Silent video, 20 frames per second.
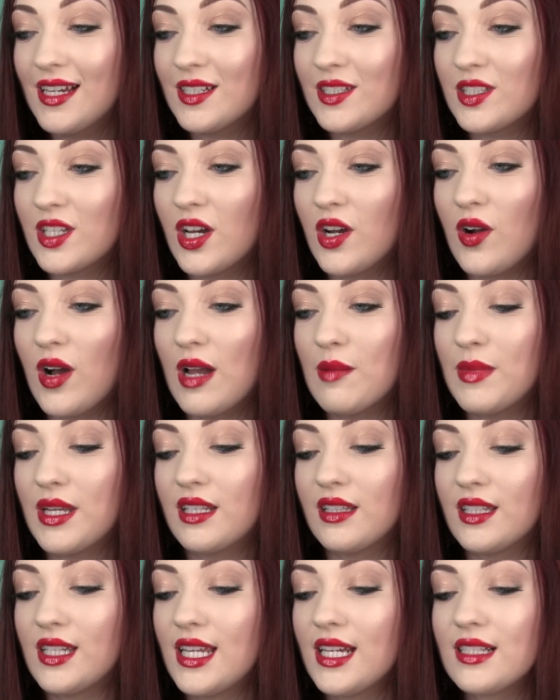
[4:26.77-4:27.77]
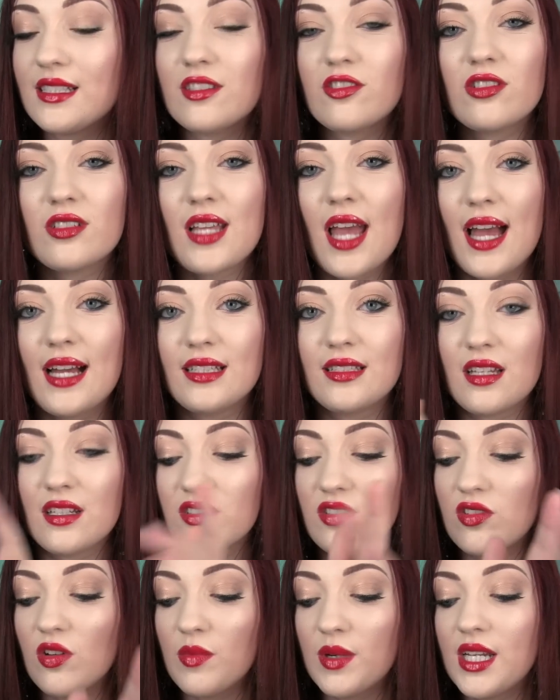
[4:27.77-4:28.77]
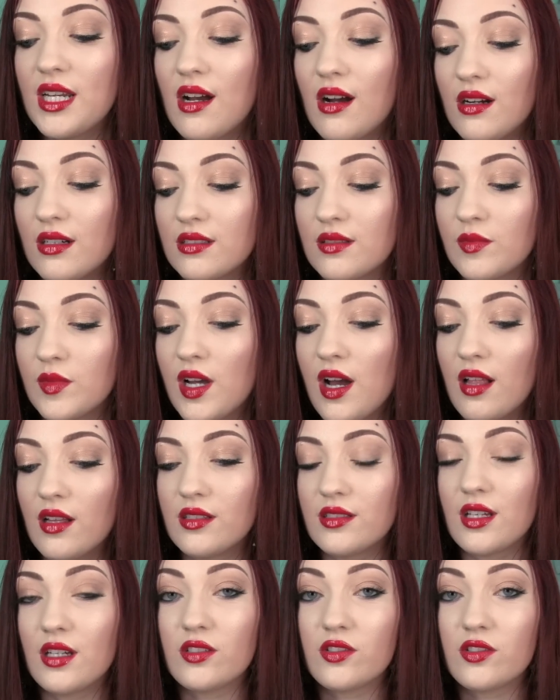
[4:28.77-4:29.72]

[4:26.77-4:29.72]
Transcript: So I mean, NYX just has so many awesome colors.